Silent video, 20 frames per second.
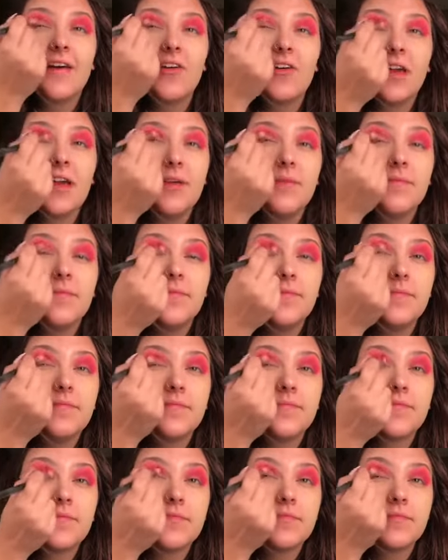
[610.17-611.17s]
Okay.
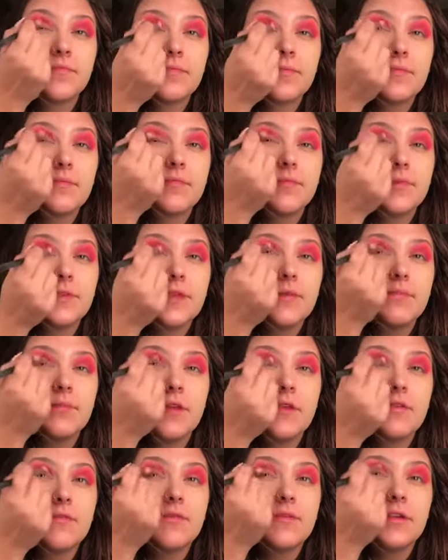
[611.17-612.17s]
Same
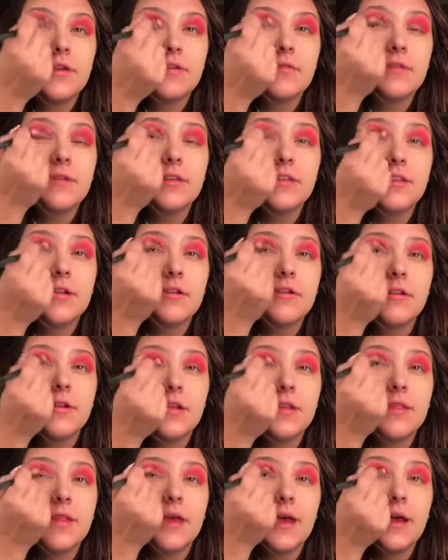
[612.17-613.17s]
thing over here. We started
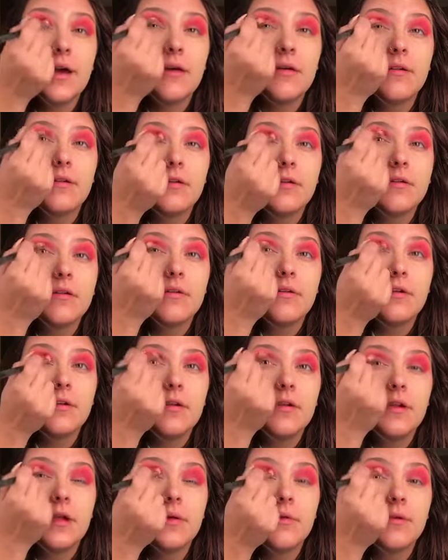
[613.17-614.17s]
on the outer
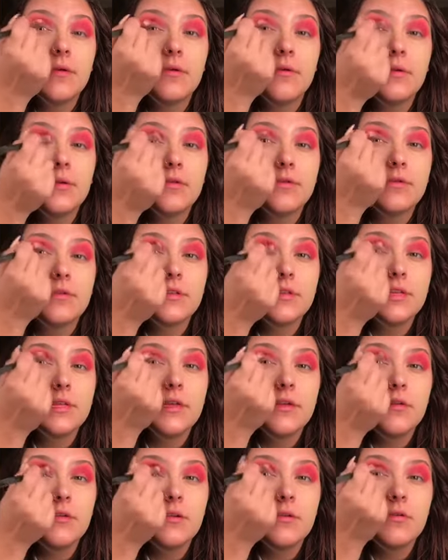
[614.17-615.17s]
corner. Now we're going towards the
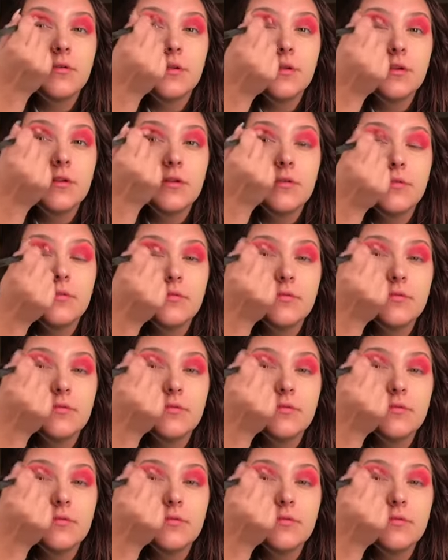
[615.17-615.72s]
inner corner.